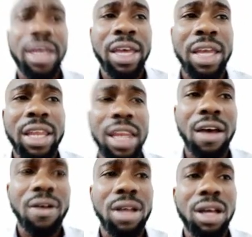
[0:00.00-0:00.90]
Now,
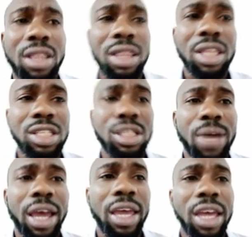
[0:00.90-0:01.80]
this is my
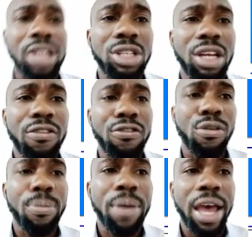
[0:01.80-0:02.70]
entry level for buy.